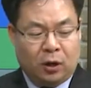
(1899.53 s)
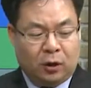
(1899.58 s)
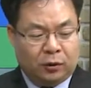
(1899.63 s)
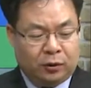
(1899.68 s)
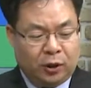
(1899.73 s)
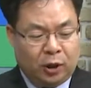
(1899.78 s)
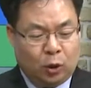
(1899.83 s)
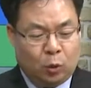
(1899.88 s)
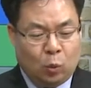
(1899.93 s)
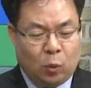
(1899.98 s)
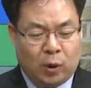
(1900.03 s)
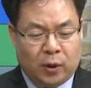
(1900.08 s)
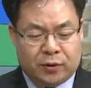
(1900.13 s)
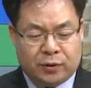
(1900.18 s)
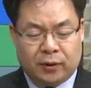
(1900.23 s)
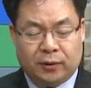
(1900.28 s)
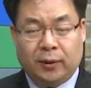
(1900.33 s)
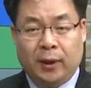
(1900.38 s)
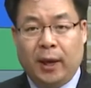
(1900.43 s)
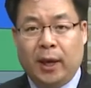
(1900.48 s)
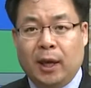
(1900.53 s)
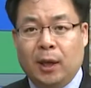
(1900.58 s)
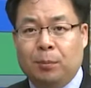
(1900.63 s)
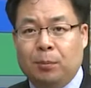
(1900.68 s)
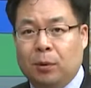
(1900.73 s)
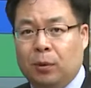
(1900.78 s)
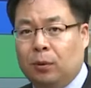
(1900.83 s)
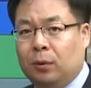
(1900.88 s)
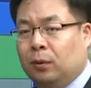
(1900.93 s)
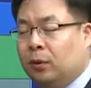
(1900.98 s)
there was a
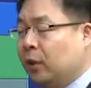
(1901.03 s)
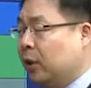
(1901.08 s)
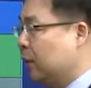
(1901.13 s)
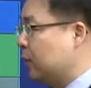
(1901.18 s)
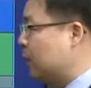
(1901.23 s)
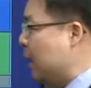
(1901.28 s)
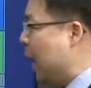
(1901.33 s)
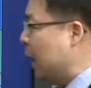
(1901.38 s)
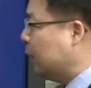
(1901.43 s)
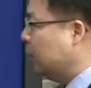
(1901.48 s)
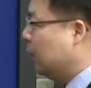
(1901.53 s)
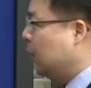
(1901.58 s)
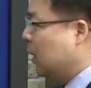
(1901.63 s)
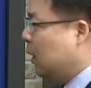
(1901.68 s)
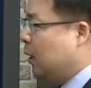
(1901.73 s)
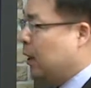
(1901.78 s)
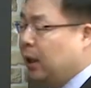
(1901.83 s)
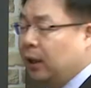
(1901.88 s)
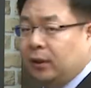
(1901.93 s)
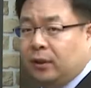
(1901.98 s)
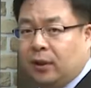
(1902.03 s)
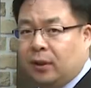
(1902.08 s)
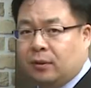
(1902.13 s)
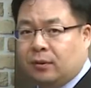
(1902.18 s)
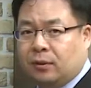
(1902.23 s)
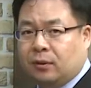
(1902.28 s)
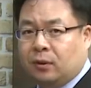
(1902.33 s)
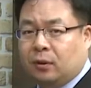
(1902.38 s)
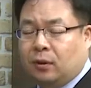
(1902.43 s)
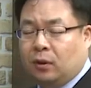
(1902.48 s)
table exactly like this.